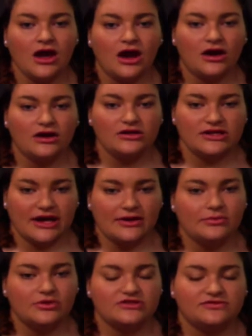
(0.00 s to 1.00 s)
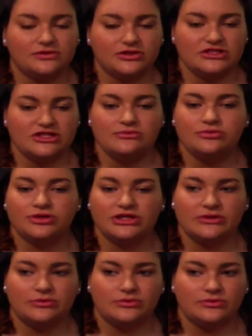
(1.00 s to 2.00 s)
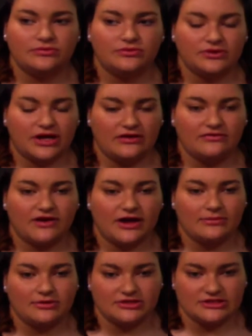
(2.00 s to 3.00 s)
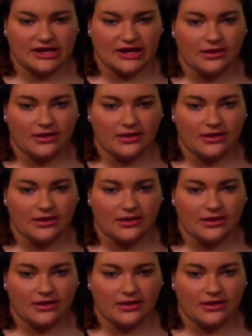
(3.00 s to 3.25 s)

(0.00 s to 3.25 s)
Our debt was 14.95%,